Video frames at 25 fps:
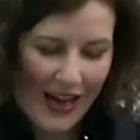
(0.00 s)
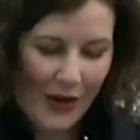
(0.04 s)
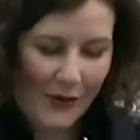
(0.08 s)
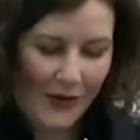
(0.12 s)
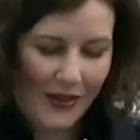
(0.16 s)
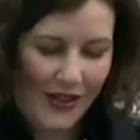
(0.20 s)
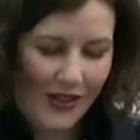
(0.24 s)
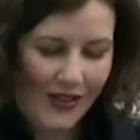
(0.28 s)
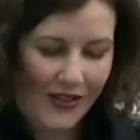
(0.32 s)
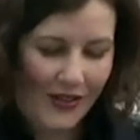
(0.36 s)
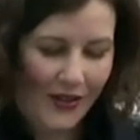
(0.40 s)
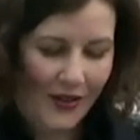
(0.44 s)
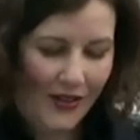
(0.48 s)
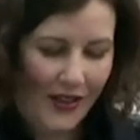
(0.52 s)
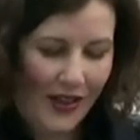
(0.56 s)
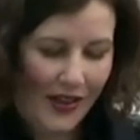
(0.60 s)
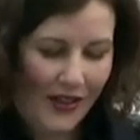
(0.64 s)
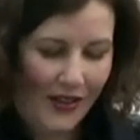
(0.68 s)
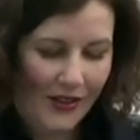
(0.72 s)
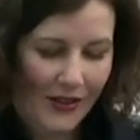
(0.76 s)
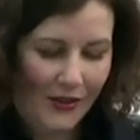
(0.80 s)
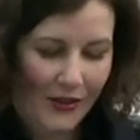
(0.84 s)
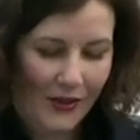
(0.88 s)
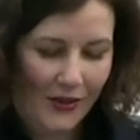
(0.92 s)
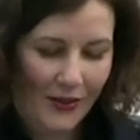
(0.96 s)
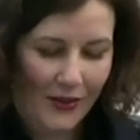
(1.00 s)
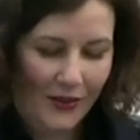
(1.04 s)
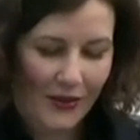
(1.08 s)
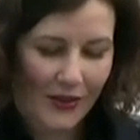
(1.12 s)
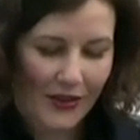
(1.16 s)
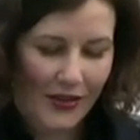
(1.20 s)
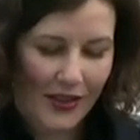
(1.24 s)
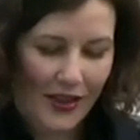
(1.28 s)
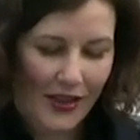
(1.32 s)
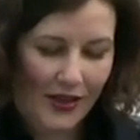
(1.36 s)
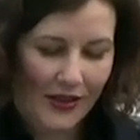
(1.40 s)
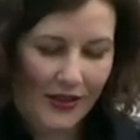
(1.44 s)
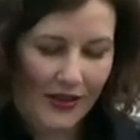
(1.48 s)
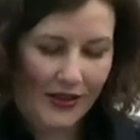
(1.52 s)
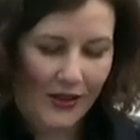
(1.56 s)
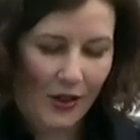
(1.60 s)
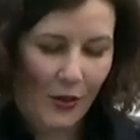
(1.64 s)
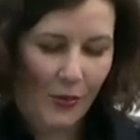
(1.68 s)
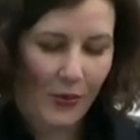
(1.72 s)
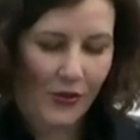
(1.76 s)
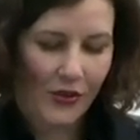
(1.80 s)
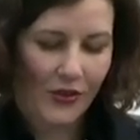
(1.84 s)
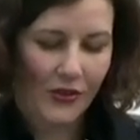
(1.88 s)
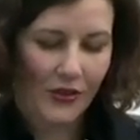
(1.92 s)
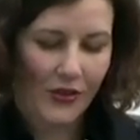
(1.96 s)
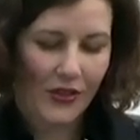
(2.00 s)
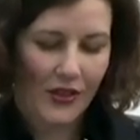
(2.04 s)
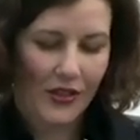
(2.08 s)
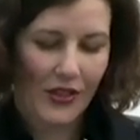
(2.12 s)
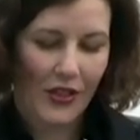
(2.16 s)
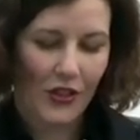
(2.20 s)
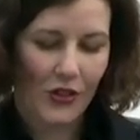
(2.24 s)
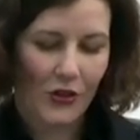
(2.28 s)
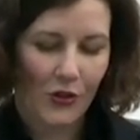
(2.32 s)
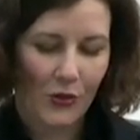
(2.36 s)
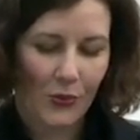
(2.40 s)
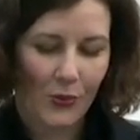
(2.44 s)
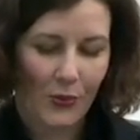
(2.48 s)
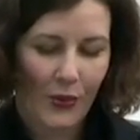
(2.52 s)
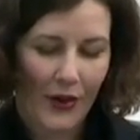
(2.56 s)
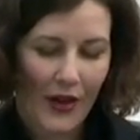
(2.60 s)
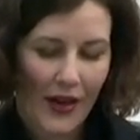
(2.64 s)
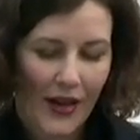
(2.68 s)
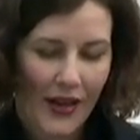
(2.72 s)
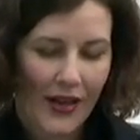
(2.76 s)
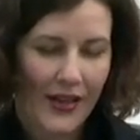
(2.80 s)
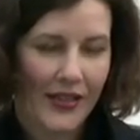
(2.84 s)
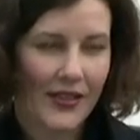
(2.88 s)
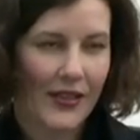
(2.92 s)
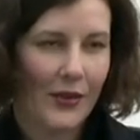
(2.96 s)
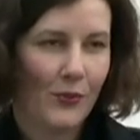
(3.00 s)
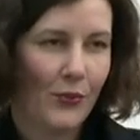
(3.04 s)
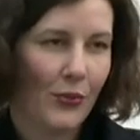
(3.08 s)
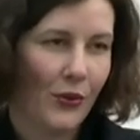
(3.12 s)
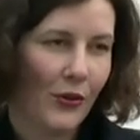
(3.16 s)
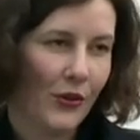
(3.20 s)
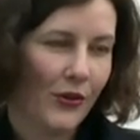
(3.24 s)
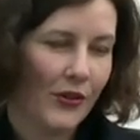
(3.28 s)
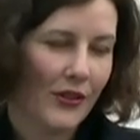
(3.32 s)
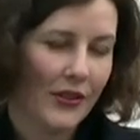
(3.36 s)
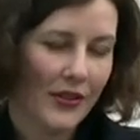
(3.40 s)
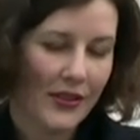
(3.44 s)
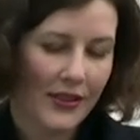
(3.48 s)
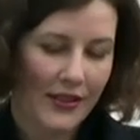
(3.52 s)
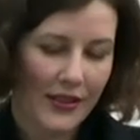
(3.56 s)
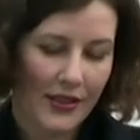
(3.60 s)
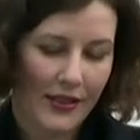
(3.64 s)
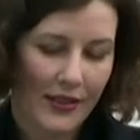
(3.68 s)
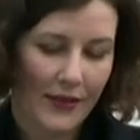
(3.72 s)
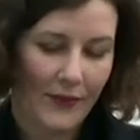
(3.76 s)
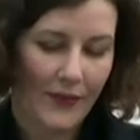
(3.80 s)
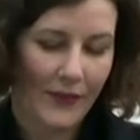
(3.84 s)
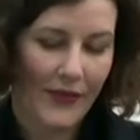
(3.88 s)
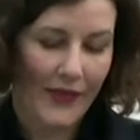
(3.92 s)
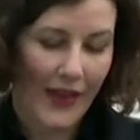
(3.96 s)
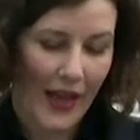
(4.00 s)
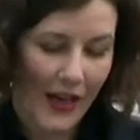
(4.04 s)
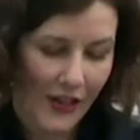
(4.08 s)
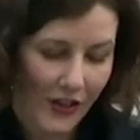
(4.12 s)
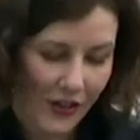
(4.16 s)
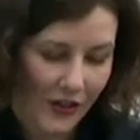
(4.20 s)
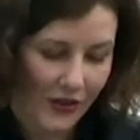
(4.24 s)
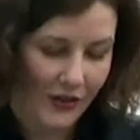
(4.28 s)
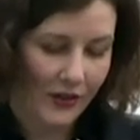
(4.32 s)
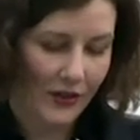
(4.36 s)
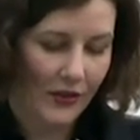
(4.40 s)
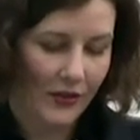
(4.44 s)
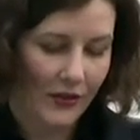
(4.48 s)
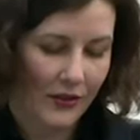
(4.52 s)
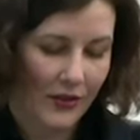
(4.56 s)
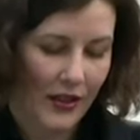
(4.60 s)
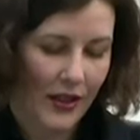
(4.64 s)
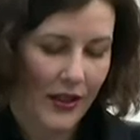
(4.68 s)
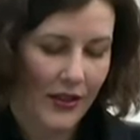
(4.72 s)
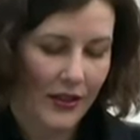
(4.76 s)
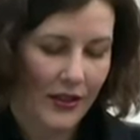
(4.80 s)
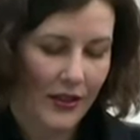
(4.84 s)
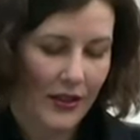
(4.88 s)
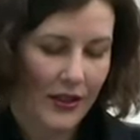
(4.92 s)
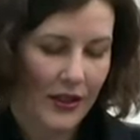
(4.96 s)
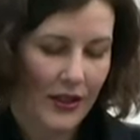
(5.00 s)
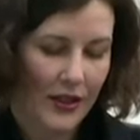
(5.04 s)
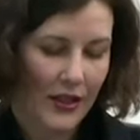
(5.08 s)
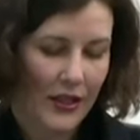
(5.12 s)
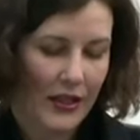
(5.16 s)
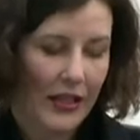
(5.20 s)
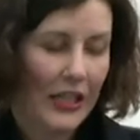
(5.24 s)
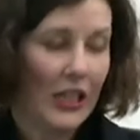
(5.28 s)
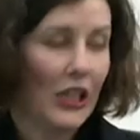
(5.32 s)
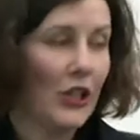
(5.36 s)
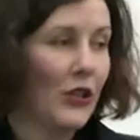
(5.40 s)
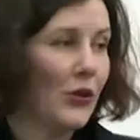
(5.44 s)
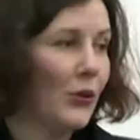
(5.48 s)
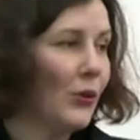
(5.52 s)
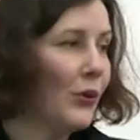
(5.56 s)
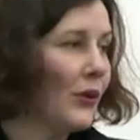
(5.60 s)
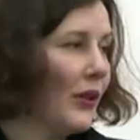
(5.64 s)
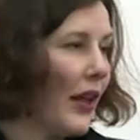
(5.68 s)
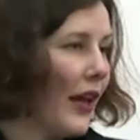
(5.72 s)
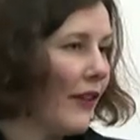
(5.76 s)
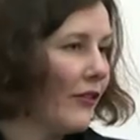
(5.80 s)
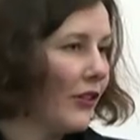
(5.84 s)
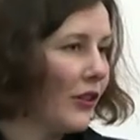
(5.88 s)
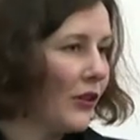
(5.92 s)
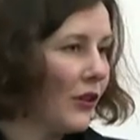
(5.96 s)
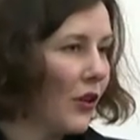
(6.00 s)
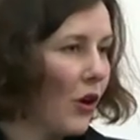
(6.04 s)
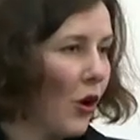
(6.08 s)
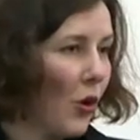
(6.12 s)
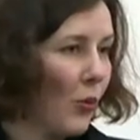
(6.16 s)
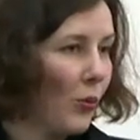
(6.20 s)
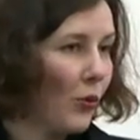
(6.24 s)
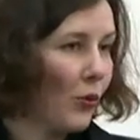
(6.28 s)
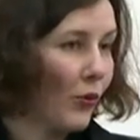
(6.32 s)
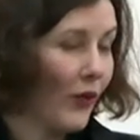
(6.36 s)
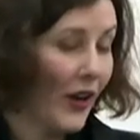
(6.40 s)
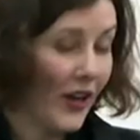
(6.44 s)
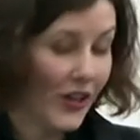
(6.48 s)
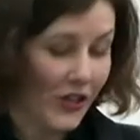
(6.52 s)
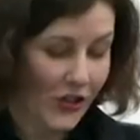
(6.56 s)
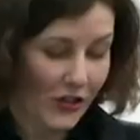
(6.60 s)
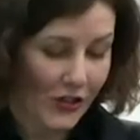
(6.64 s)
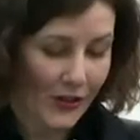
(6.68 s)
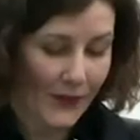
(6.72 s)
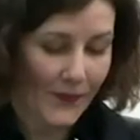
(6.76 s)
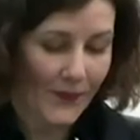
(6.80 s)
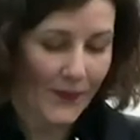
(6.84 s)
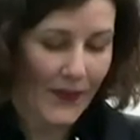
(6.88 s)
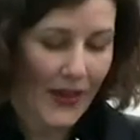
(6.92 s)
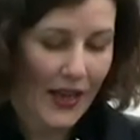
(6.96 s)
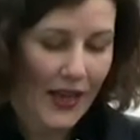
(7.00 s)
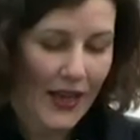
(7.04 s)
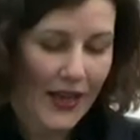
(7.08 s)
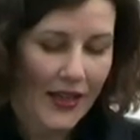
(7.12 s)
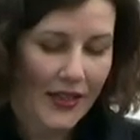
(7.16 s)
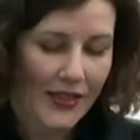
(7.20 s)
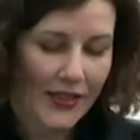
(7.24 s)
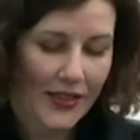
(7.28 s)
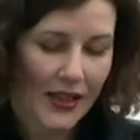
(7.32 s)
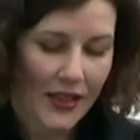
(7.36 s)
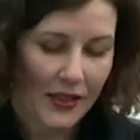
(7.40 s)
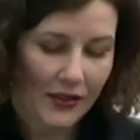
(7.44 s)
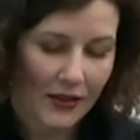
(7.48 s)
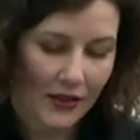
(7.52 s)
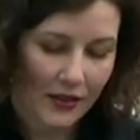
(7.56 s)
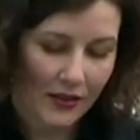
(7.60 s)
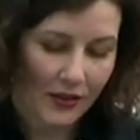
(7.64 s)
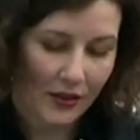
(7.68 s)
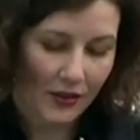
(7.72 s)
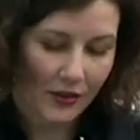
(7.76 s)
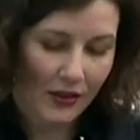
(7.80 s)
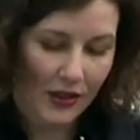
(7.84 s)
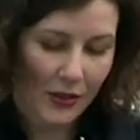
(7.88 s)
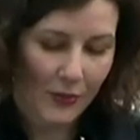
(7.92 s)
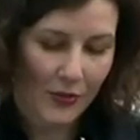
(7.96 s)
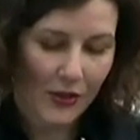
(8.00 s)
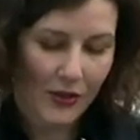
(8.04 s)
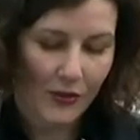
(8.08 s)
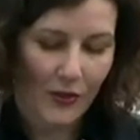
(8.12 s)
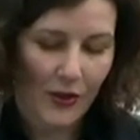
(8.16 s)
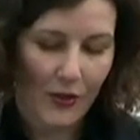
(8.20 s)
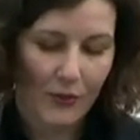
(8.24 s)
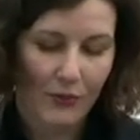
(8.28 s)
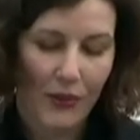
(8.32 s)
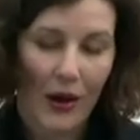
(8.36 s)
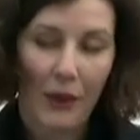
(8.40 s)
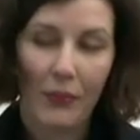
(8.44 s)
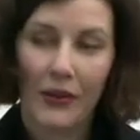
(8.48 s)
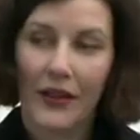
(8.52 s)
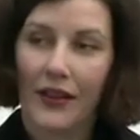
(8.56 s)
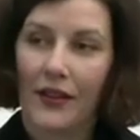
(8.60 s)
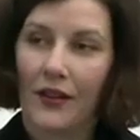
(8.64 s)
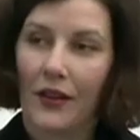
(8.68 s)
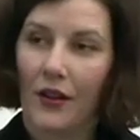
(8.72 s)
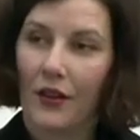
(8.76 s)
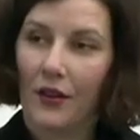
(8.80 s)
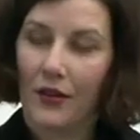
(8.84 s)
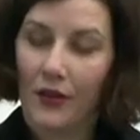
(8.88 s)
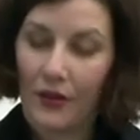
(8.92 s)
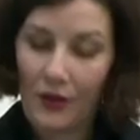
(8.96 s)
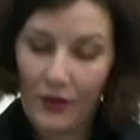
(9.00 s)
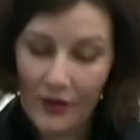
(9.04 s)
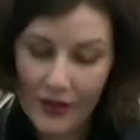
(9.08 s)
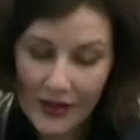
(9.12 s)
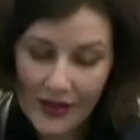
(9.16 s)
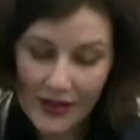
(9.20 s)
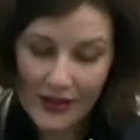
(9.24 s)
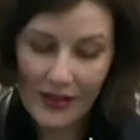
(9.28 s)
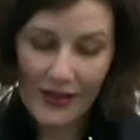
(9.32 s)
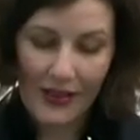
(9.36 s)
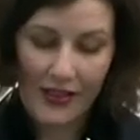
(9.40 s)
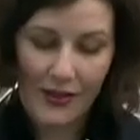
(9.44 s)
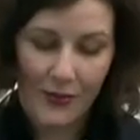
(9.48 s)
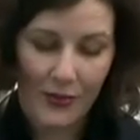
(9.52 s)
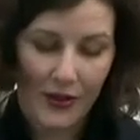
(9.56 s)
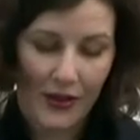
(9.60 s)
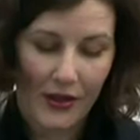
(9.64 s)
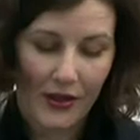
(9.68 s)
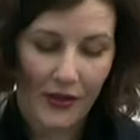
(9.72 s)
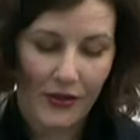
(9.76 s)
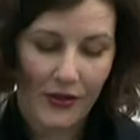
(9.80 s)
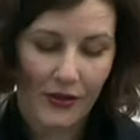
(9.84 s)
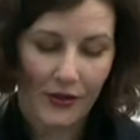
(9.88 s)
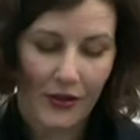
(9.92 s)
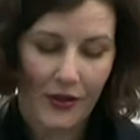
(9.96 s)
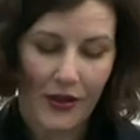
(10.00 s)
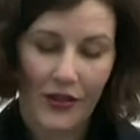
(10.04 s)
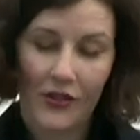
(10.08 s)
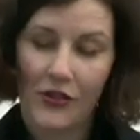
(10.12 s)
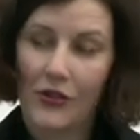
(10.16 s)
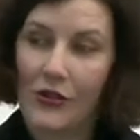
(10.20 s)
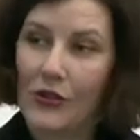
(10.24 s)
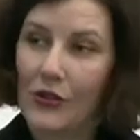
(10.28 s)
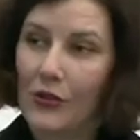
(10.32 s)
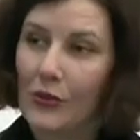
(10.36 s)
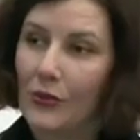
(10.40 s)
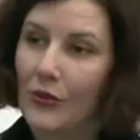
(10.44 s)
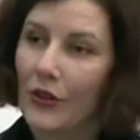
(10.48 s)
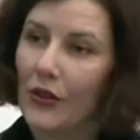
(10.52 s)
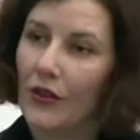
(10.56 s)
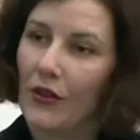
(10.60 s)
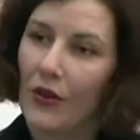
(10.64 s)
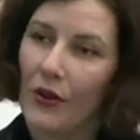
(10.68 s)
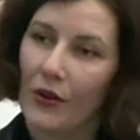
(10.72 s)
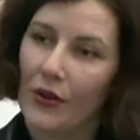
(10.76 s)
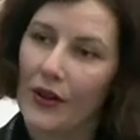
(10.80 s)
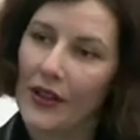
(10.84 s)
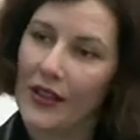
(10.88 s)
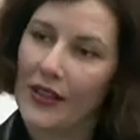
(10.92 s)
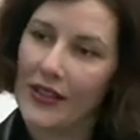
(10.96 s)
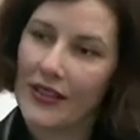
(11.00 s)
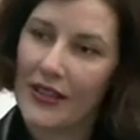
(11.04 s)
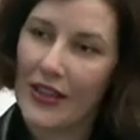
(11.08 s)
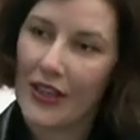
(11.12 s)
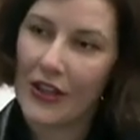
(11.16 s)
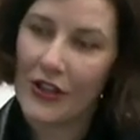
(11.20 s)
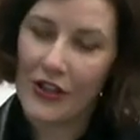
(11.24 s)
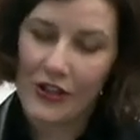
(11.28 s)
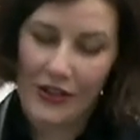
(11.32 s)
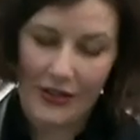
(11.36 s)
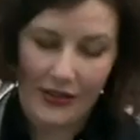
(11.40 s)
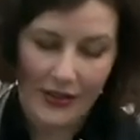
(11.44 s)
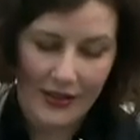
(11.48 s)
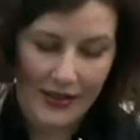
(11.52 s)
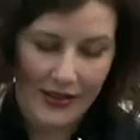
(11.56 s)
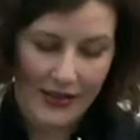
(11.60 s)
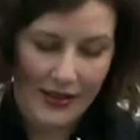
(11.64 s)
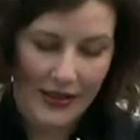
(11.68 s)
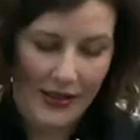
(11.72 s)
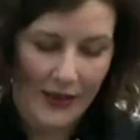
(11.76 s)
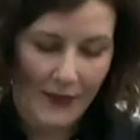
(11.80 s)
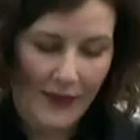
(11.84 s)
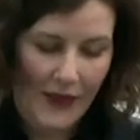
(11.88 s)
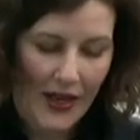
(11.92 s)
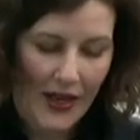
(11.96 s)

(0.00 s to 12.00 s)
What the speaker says: I would also like to take this opportunity to praise important national and EU-level cooperation seen not only between public authorities but also consumer organizations.